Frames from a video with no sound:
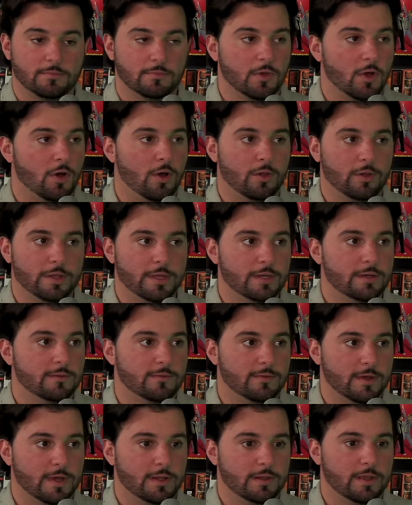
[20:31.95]
all in and
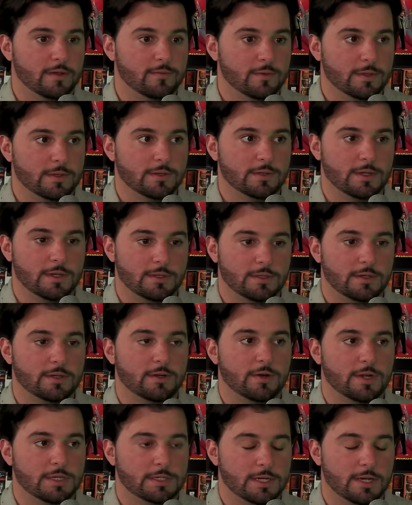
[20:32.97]
fell in love with it. Yeah, he did a
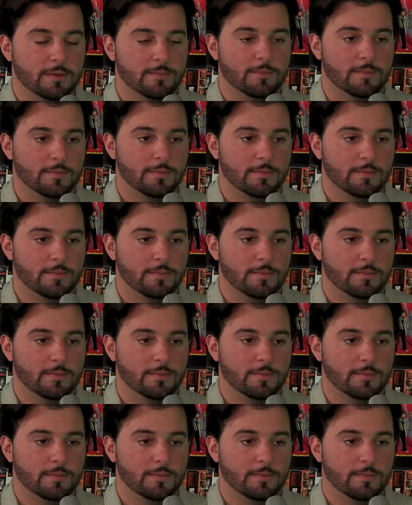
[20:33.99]
great job.